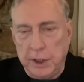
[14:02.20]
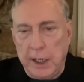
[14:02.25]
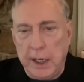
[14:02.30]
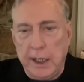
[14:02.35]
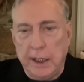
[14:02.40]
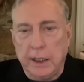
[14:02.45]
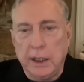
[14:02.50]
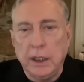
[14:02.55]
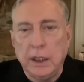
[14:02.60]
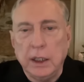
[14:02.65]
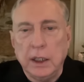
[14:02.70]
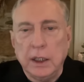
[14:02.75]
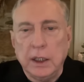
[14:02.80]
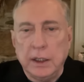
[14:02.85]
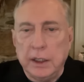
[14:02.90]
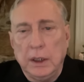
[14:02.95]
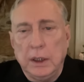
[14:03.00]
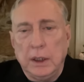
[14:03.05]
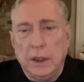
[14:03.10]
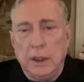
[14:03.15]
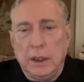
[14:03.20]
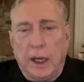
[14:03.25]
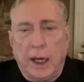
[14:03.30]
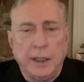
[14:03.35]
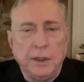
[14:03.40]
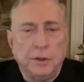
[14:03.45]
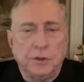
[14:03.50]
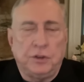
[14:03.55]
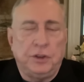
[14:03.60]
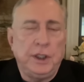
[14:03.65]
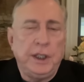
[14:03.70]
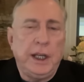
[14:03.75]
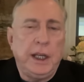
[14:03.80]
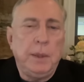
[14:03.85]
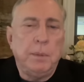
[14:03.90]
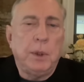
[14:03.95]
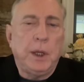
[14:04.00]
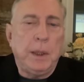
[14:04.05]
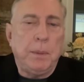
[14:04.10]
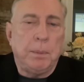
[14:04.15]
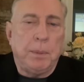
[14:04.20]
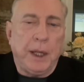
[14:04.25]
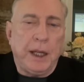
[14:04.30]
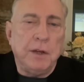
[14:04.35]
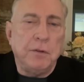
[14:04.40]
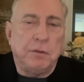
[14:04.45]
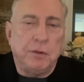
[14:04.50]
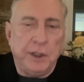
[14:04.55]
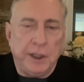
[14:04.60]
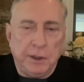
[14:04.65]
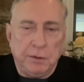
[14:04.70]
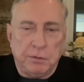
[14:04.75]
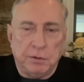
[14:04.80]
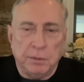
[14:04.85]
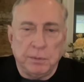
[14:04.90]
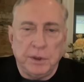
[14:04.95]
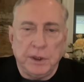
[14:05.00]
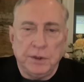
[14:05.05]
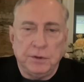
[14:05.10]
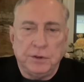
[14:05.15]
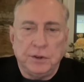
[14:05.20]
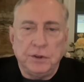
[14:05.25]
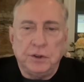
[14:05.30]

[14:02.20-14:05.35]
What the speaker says: attack. I don't see anybody benefiting from this.